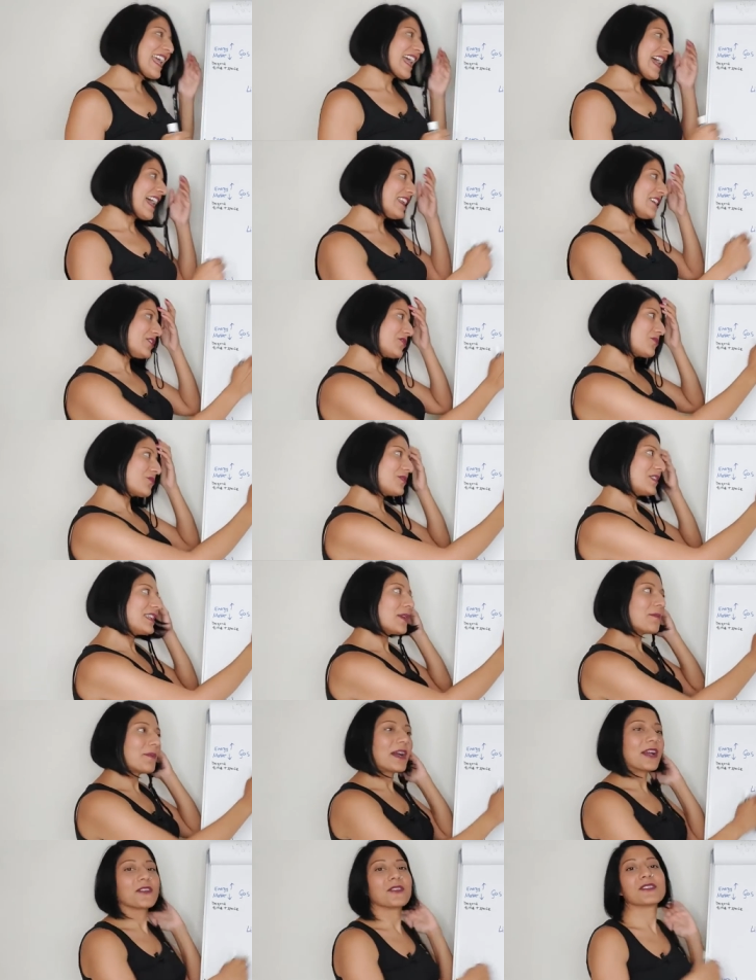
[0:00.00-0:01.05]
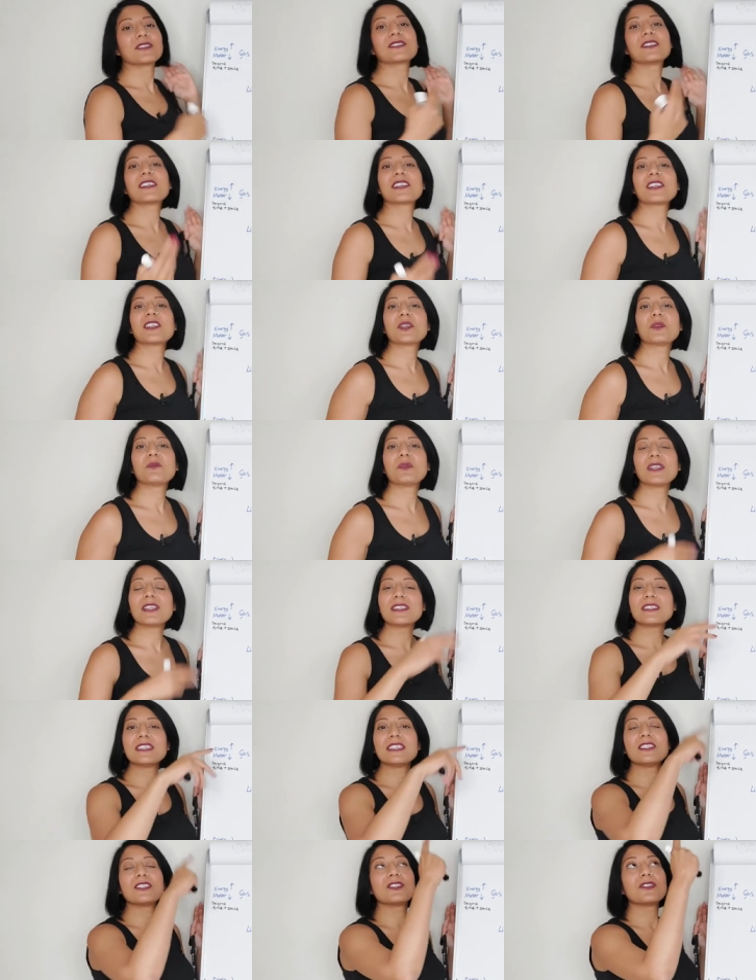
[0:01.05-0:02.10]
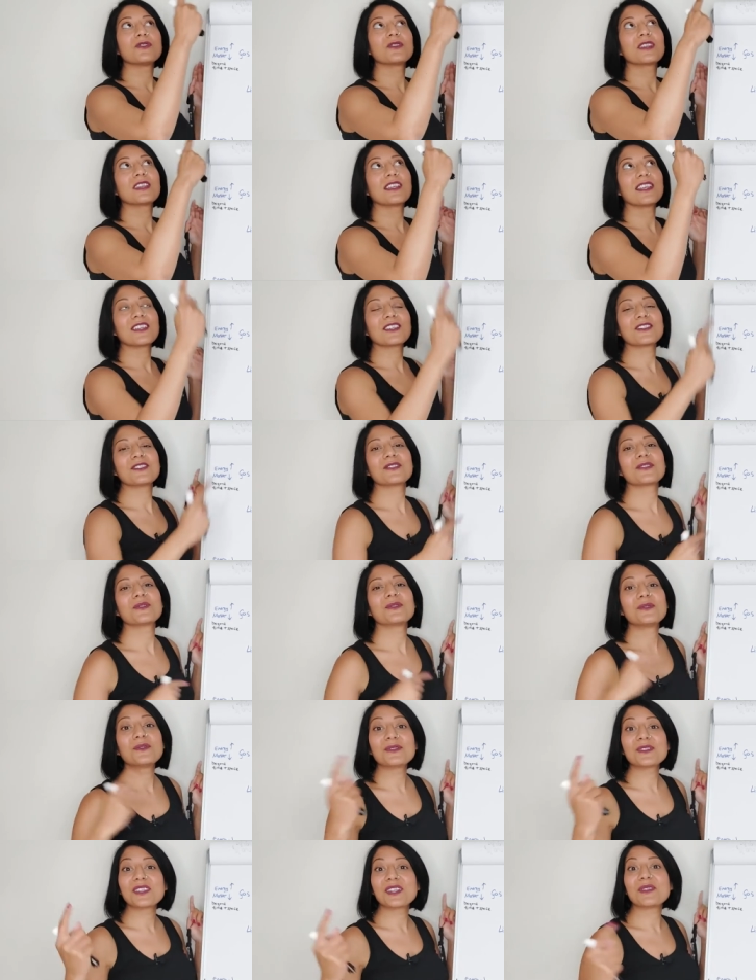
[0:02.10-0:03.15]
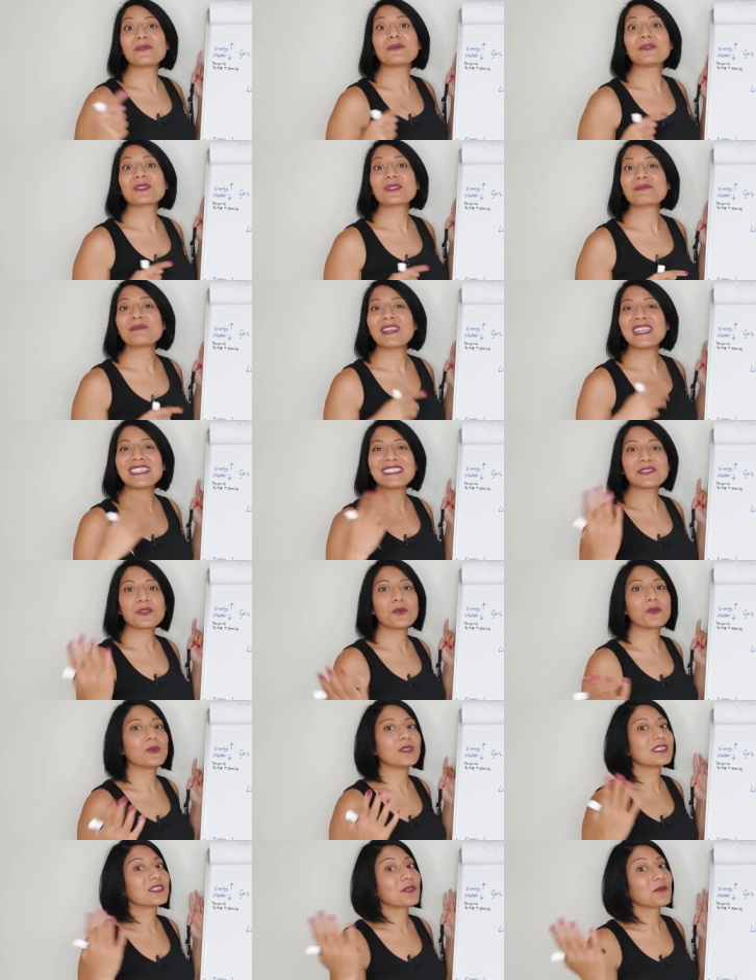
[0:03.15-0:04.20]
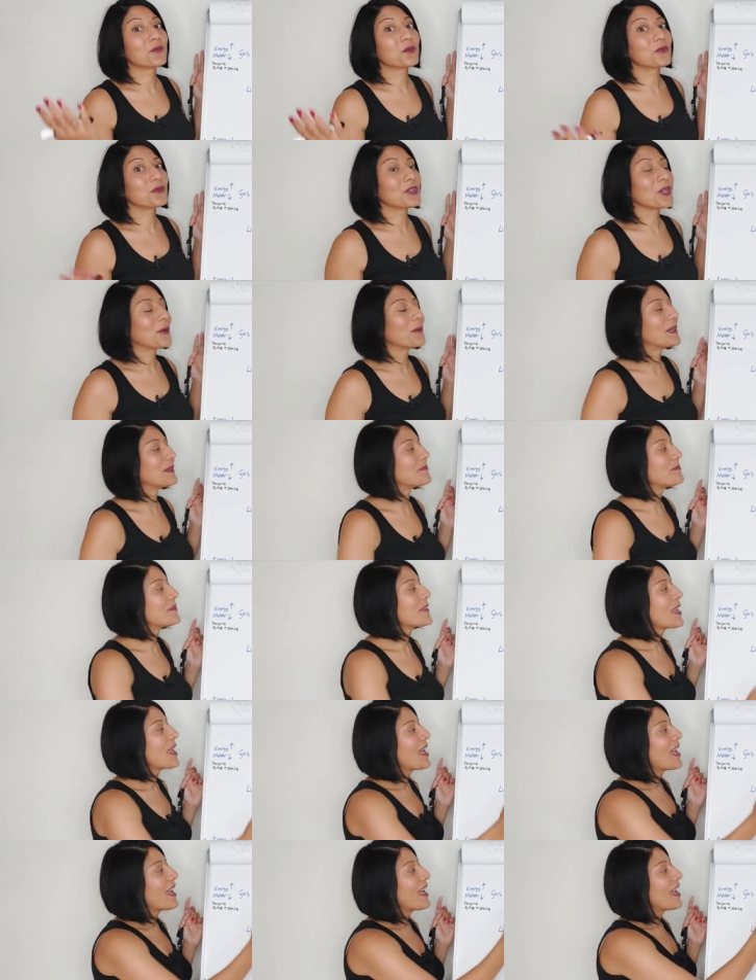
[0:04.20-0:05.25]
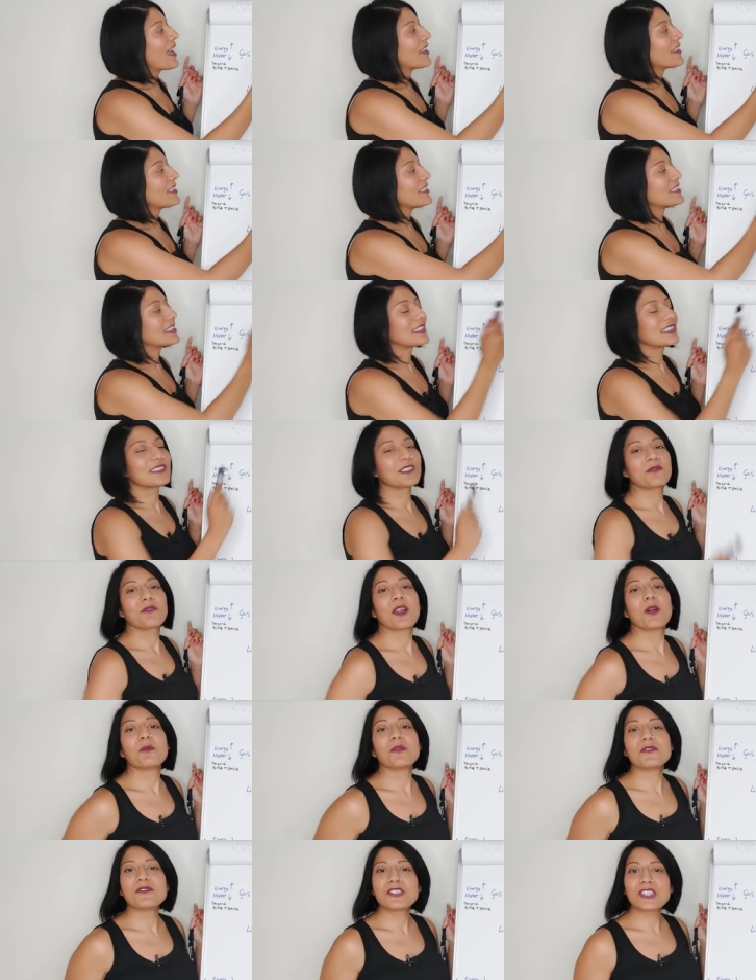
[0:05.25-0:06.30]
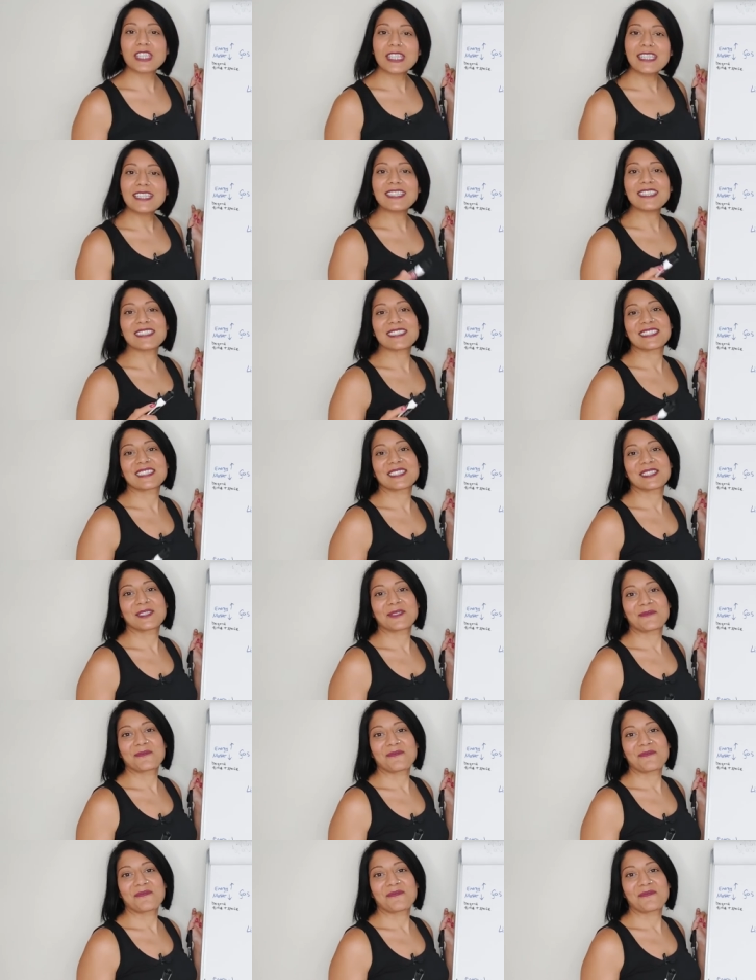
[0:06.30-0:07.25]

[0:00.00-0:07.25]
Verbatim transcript: And it's really about your psychic abilities and your connection to all time, all space, all wisdom, all knowing. This is the realm of genius.